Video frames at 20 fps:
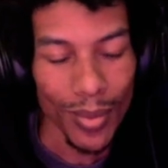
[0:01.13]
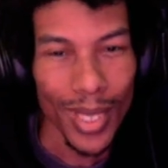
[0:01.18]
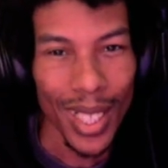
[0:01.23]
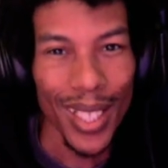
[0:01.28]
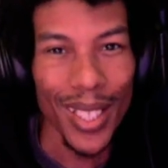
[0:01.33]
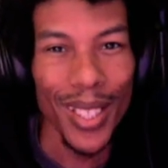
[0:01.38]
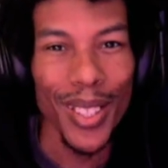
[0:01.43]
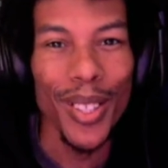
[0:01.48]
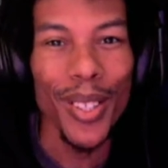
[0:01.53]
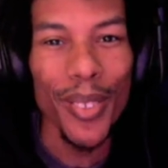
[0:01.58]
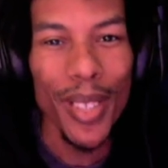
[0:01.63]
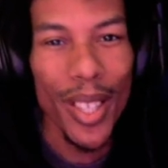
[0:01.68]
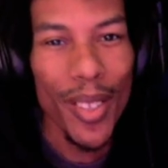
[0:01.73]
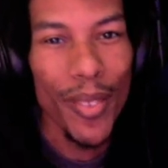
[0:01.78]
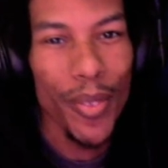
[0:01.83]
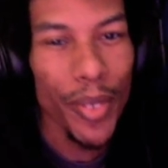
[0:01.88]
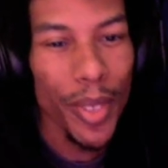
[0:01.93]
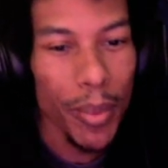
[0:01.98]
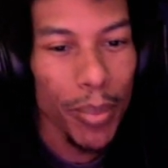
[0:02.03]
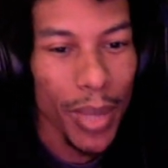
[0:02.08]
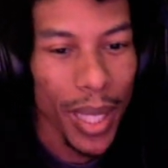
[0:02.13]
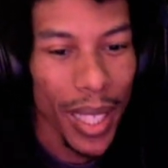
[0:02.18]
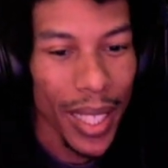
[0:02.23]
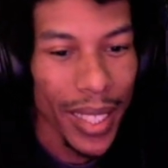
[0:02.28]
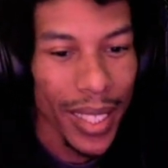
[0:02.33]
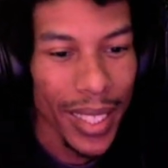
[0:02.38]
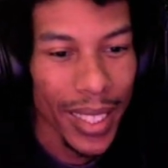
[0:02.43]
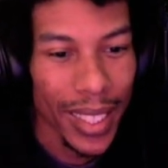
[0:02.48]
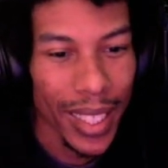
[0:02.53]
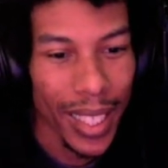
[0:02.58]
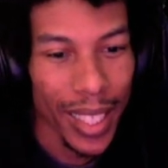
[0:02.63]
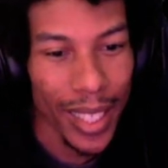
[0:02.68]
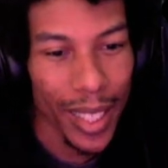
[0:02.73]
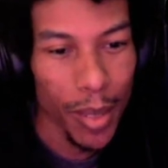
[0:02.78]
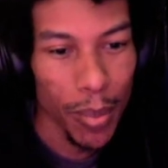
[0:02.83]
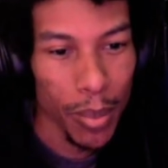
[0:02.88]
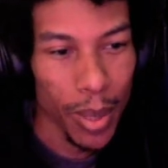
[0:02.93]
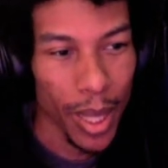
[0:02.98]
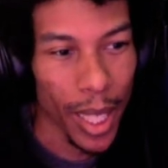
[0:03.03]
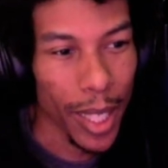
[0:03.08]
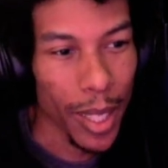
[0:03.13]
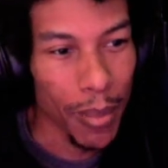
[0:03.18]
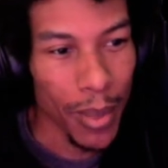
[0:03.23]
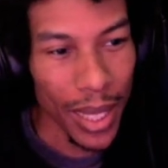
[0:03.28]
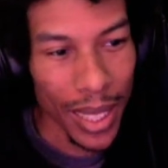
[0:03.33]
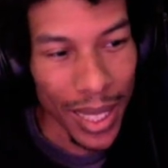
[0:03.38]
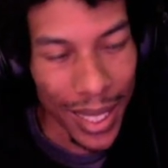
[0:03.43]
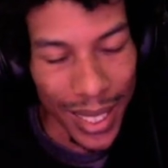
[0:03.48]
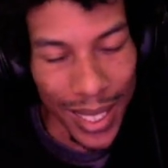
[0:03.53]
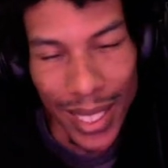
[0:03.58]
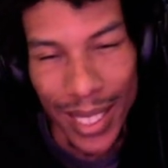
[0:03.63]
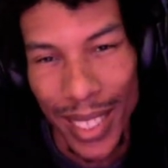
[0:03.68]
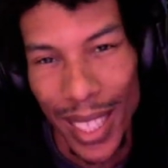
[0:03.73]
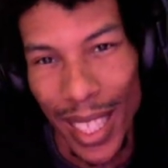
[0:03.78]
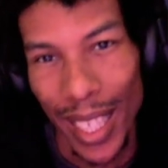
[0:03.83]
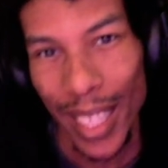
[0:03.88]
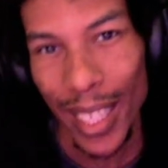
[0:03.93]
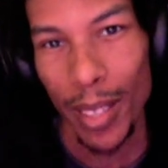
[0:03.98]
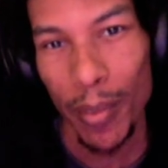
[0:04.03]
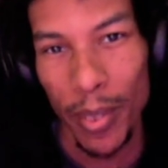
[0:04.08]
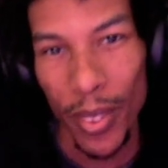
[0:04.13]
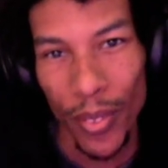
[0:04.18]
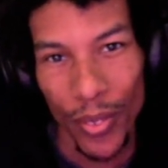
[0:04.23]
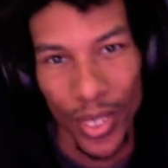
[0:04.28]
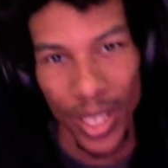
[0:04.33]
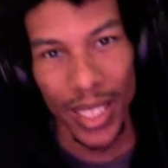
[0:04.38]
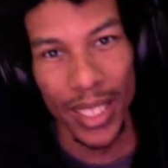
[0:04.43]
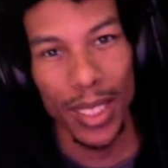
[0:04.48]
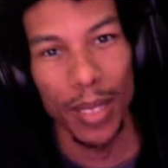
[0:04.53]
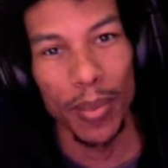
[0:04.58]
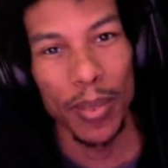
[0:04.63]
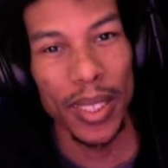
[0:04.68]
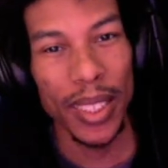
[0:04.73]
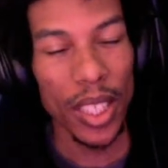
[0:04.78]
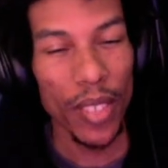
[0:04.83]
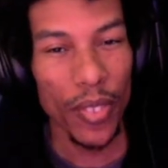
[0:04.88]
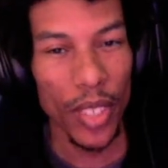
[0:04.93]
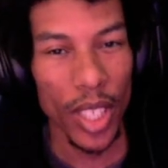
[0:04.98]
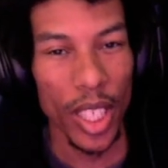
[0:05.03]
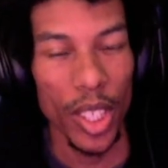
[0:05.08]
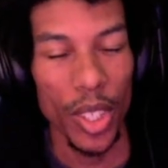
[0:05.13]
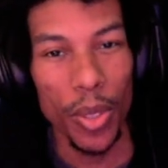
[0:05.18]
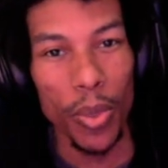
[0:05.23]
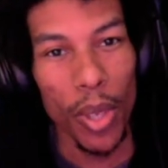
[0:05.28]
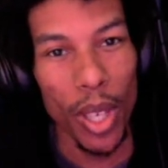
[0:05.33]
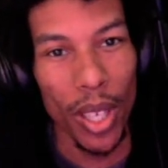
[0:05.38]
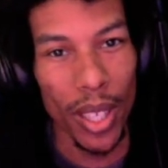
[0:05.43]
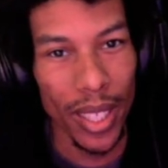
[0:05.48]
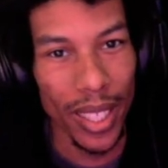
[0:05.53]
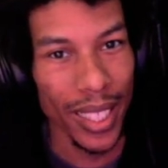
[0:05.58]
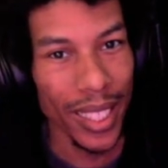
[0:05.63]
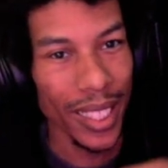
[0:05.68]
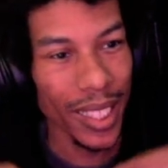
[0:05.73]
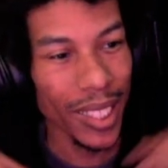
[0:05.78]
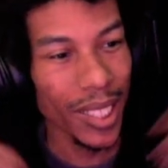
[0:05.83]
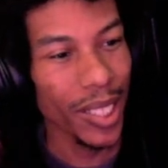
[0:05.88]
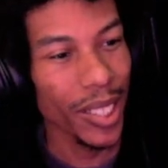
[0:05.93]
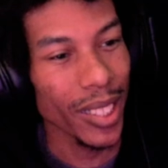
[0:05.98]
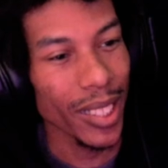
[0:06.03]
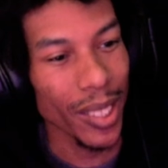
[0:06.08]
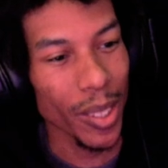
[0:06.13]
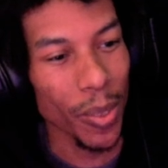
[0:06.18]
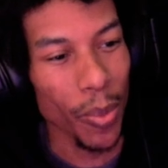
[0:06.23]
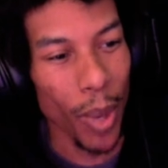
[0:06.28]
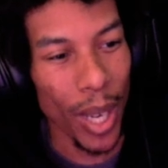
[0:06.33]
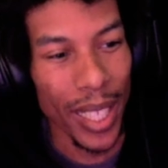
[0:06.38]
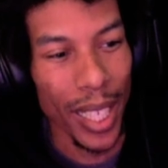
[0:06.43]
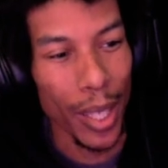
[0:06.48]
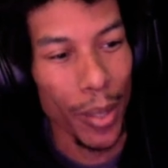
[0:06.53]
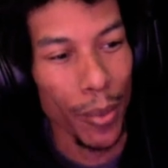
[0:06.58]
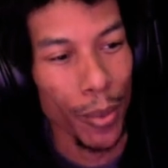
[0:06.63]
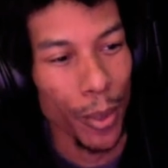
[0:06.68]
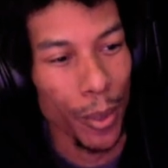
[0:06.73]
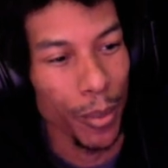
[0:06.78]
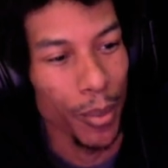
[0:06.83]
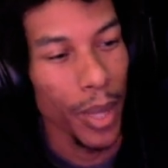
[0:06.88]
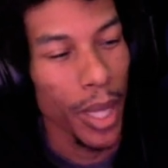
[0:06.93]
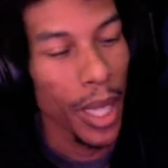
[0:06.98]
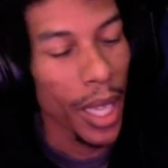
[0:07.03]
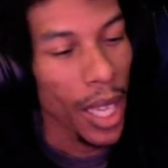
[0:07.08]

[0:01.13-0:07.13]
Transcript: Hello, everybody. I am Black Mind. I am the Phoenix himself, and you are in the White Hot Room.